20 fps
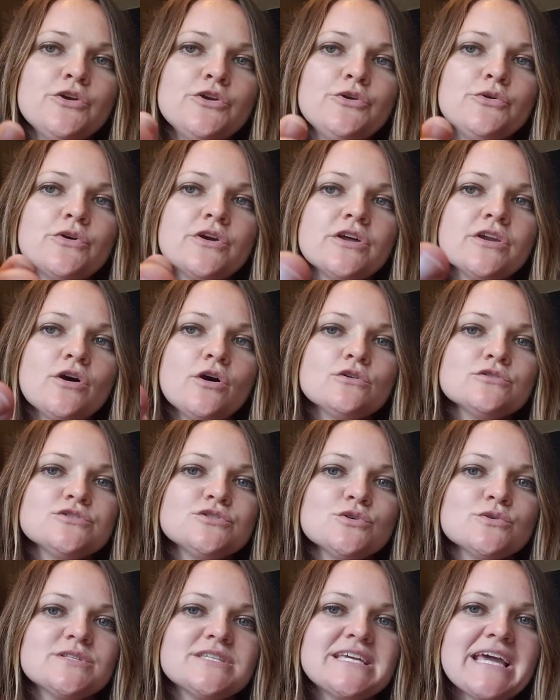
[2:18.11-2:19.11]
you can
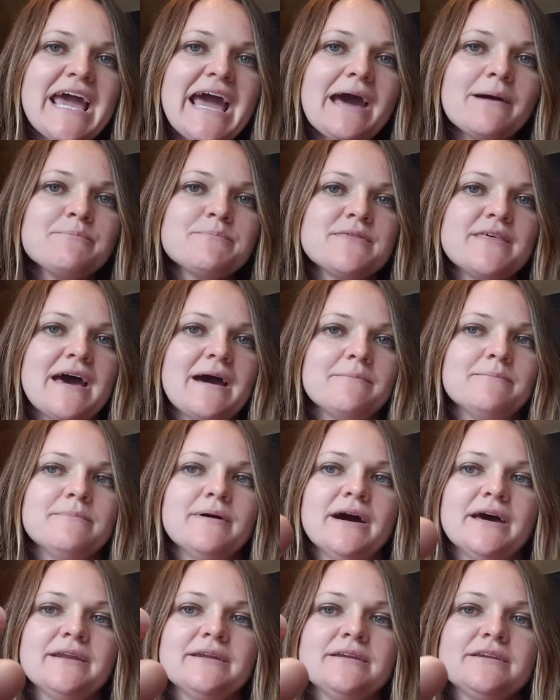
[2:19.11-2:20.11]
also tap that
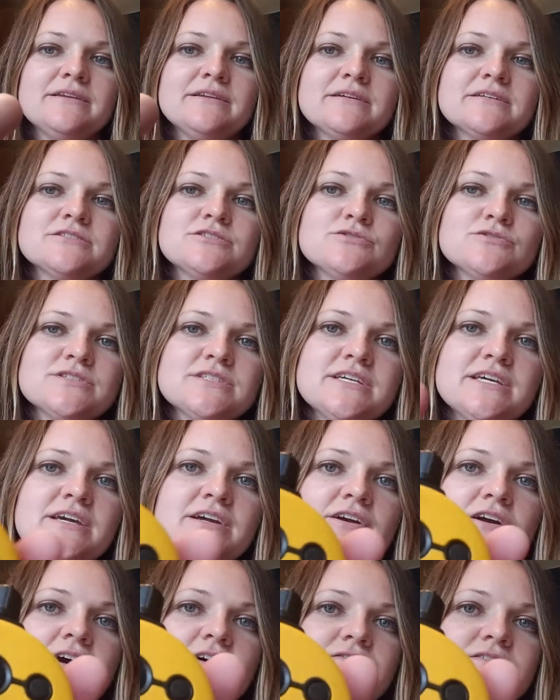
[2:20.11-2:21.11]
button because you'll see
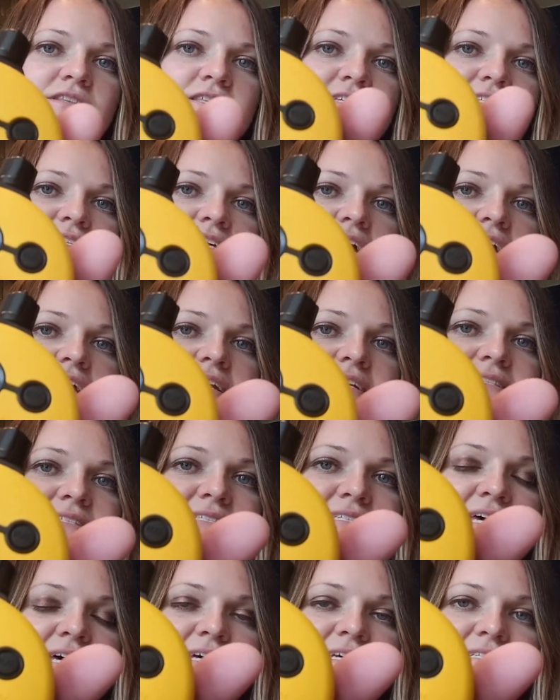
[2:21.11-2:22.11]
here off to the side it
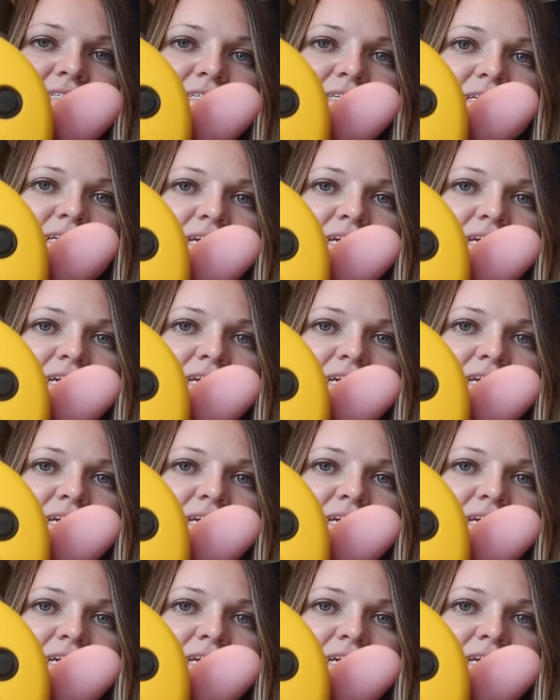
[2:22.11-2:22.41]
says